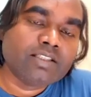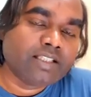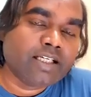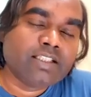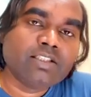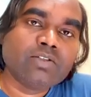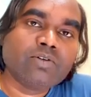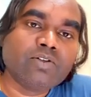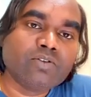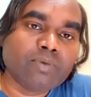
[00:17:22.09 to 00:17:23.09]
that is
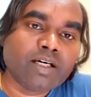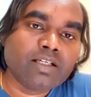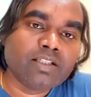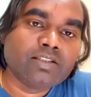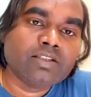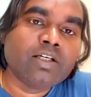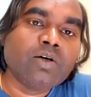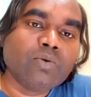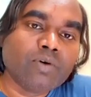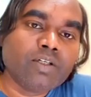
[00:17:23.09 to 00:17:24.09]
equal to minus
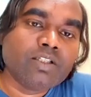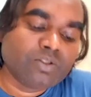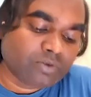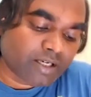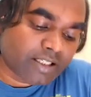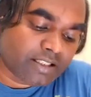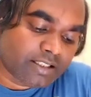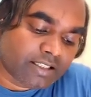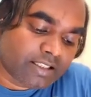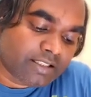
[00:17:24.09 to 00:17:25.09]
1 into I,
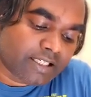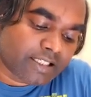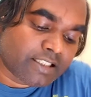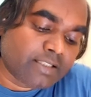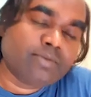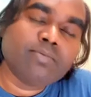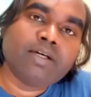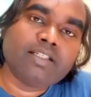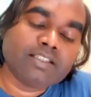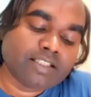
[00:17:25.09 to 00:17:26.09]
that gives
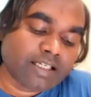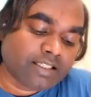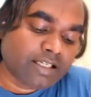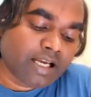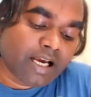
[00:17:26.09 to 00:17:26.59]
minus I.